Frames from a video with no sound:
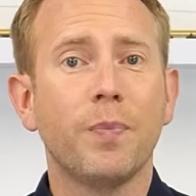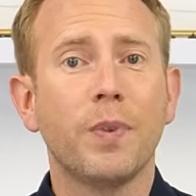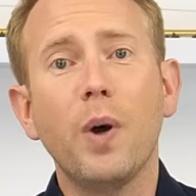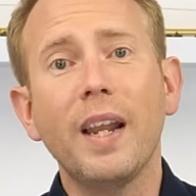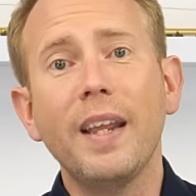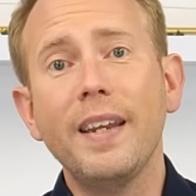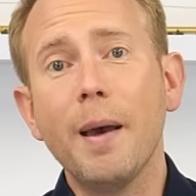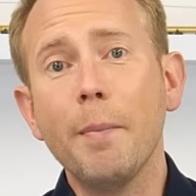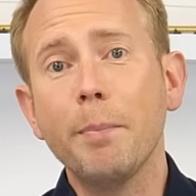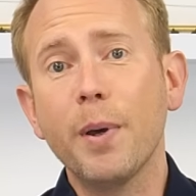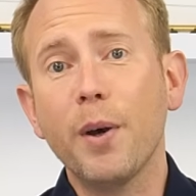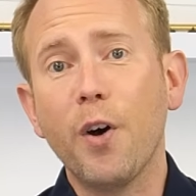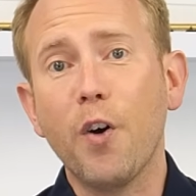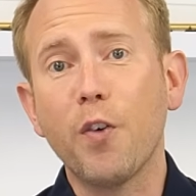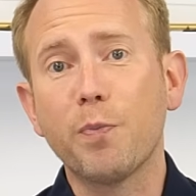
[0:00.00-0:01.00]
Well, a number
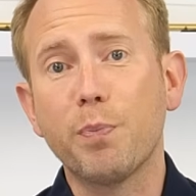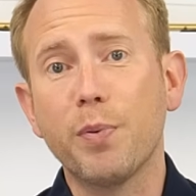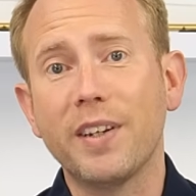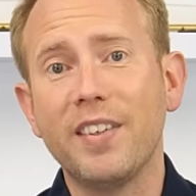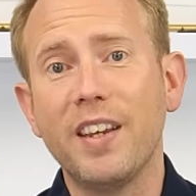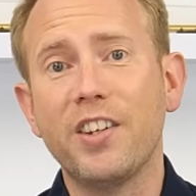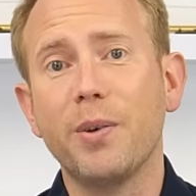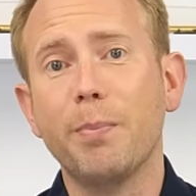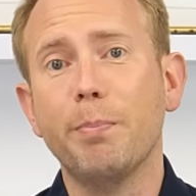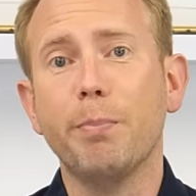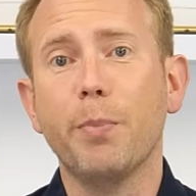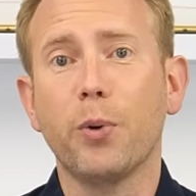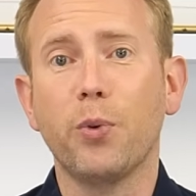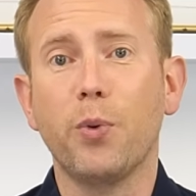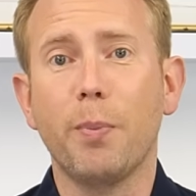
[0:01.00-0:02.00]
of British
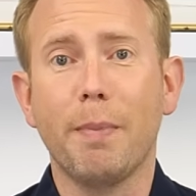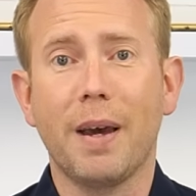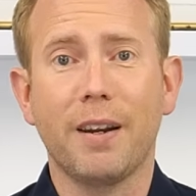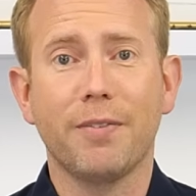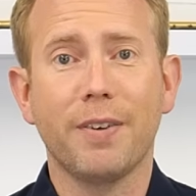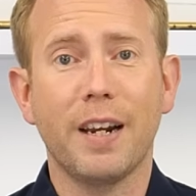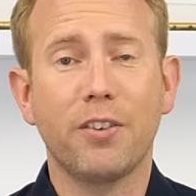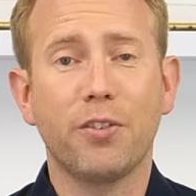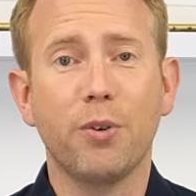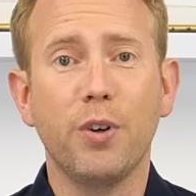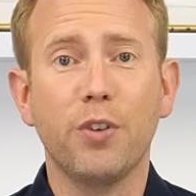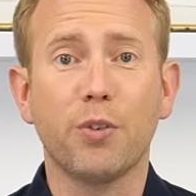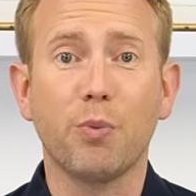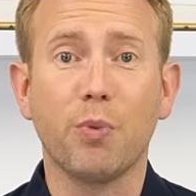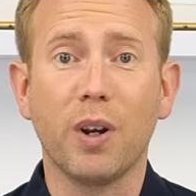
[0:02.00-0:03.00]
model
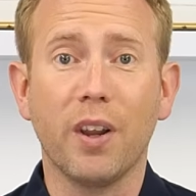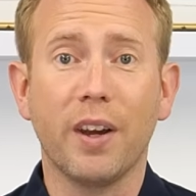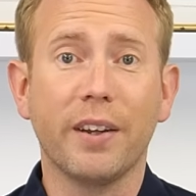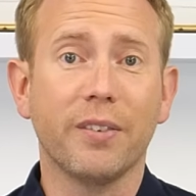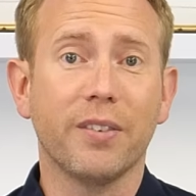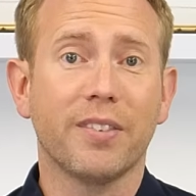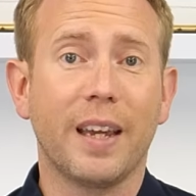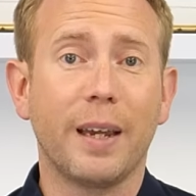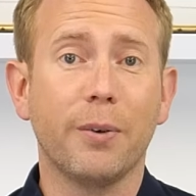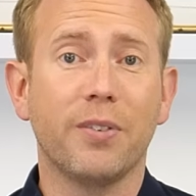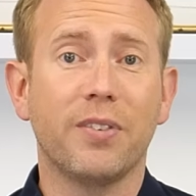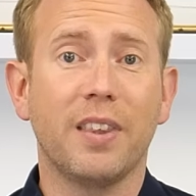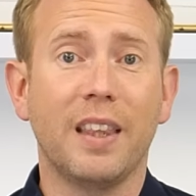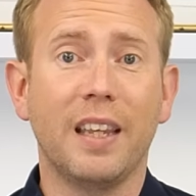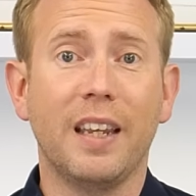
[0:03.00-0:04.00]
manufacturers rely on sales
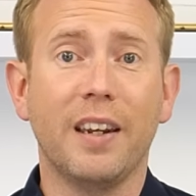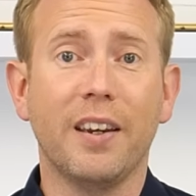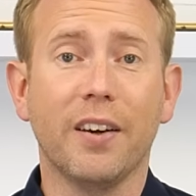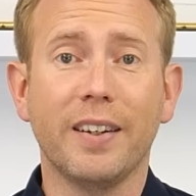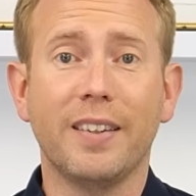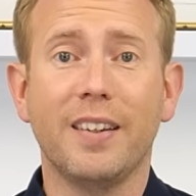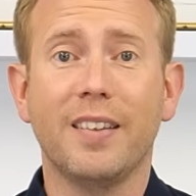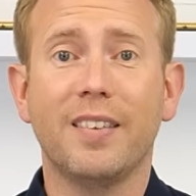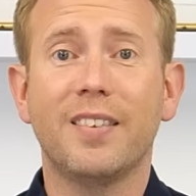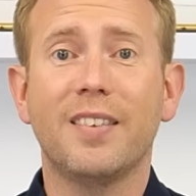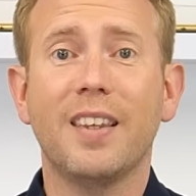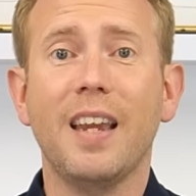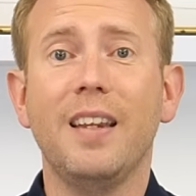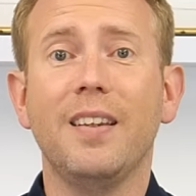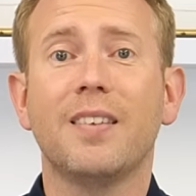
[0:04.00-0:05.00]
to the United
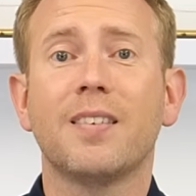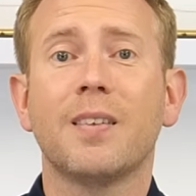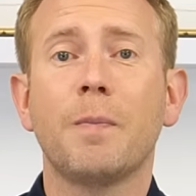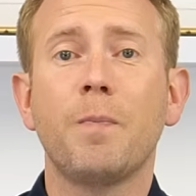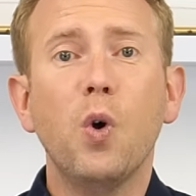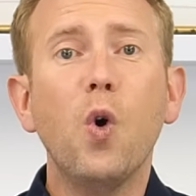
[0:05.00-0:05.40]
States.